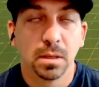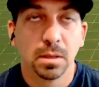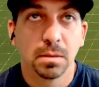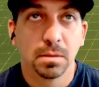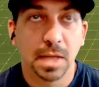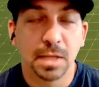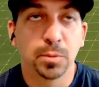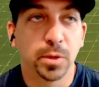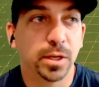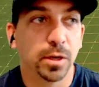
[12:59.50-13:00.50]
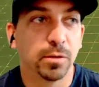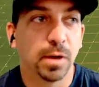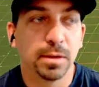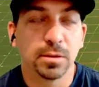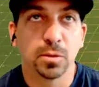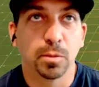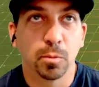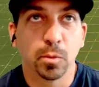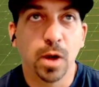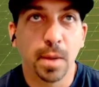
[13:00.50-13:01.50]
That's pretty good, right? So
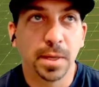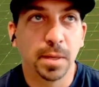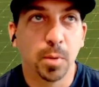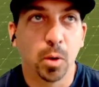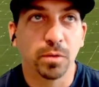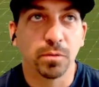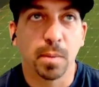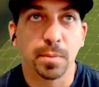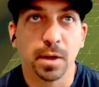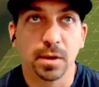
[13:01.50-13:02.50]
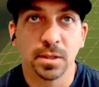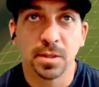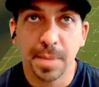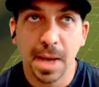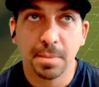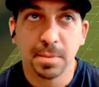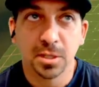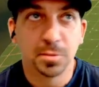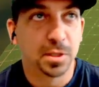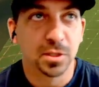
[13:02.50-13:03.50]
we're not making bogey from up there. It's a bad
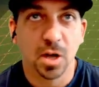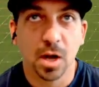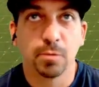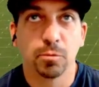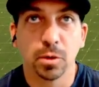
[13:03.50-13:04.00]
miss, but it's not a real